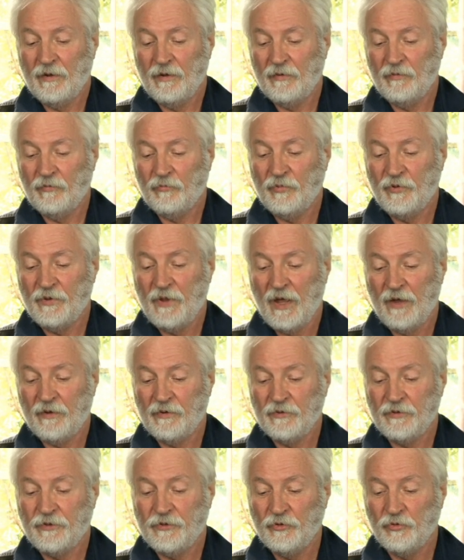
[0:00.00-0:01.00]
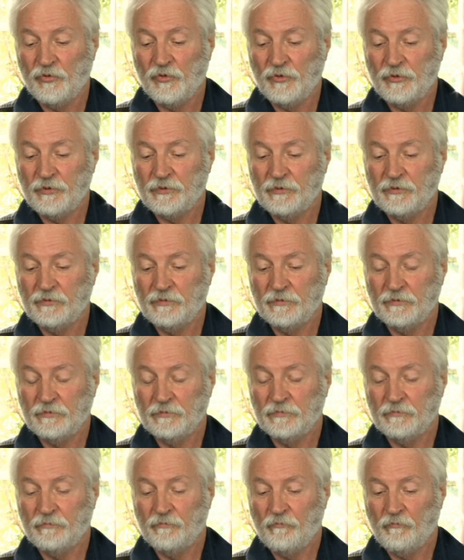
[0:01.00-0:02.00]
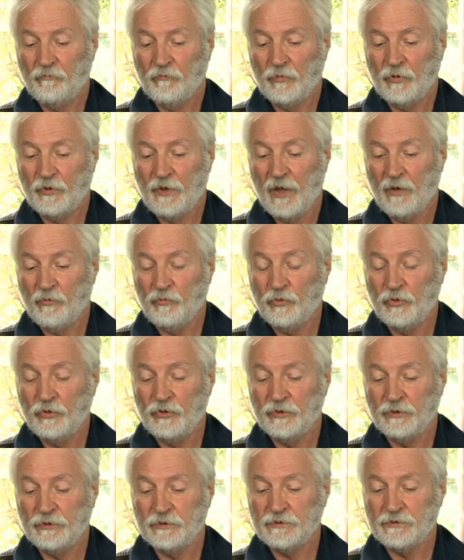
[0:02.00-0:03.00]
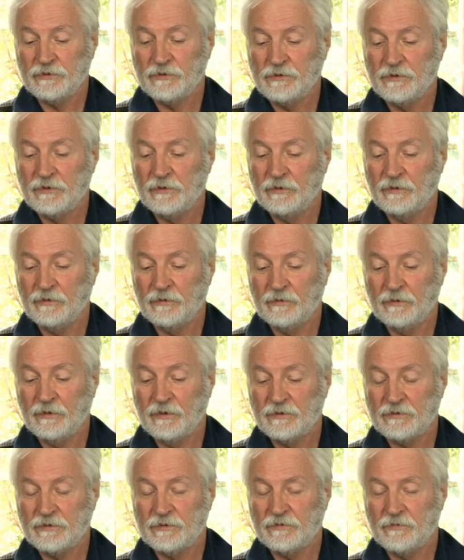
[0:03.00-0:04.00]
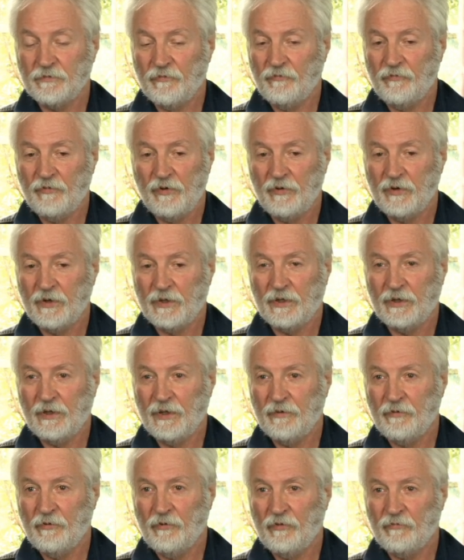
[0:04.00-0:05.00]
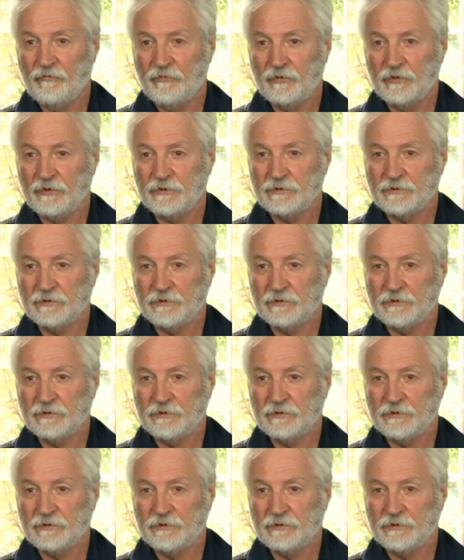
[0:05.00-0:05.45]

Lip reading: without a thought, without words, It's very clear and obvious.